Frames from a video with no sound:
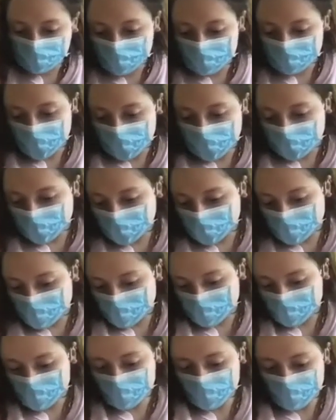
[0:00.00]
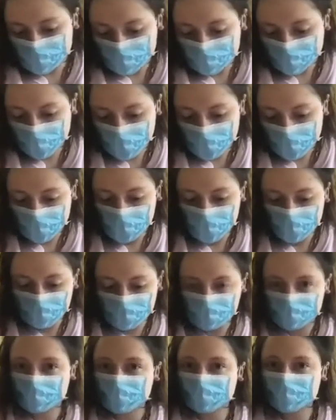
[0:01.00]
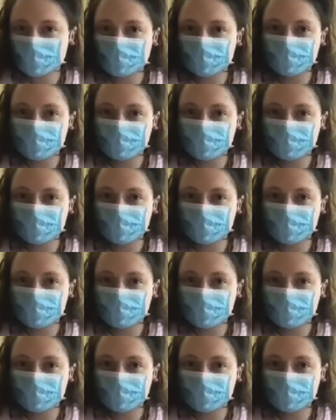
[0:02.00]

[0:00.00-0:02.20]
to take ages to dry and it's going